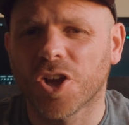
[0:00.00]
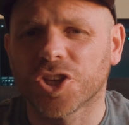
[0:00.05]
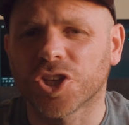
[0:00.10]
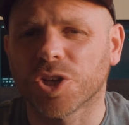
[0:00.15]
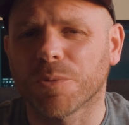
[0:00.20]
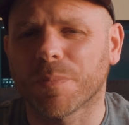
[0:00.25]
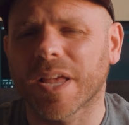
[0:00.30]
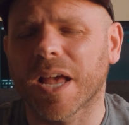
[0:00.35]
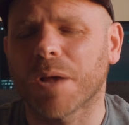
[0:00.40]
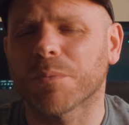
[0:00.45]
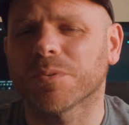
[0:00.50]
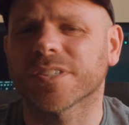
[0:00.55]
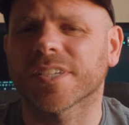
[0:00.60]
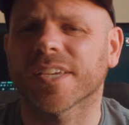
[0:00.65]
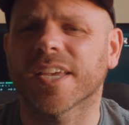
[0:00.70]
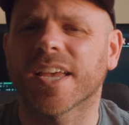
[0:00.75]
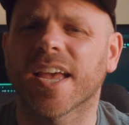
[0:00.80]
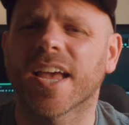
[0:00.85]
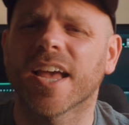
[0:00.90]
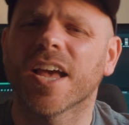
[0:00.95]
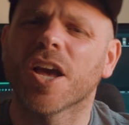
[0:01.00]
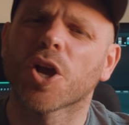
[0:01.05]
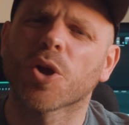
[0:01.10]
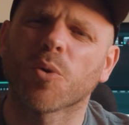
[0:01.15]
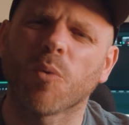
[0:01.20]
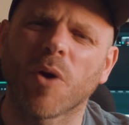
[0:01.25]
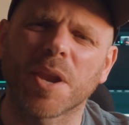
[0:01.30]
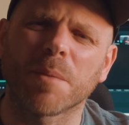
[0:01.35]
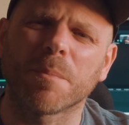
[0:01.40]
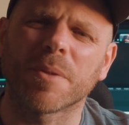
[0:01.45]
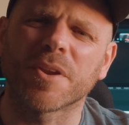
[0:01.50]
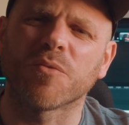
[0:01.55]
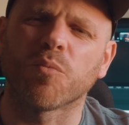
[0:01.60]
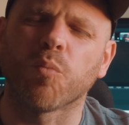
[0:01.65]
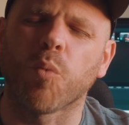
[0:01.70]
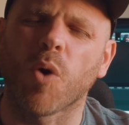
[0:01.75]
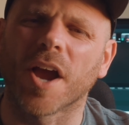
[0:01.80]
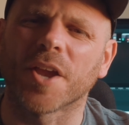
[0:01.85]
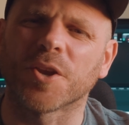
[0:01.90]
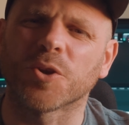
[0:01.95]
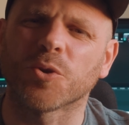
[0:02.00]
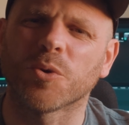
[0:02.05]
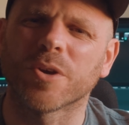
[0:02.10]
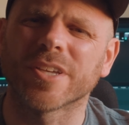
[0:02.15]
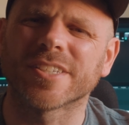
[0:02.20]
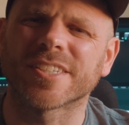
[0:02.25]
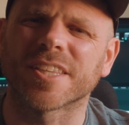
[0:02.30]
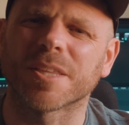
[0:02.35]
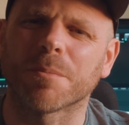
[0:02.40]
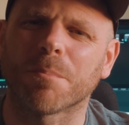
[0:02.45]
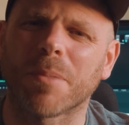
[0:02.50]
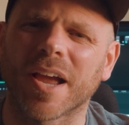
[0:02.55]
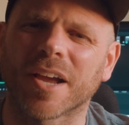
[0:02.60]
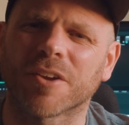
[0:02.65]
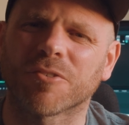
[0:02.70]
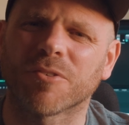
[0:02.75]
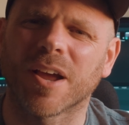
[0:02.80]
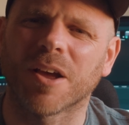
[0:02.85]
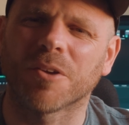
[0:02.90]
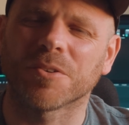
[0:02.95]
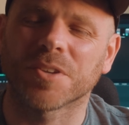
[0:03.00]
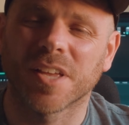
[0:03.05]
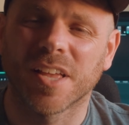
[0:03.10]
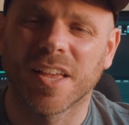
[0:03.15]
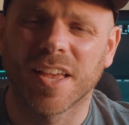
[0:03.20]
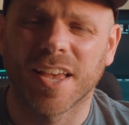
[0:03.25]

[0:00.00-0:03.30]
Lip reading: you'll be able to hear quite a bit of white noise in the background.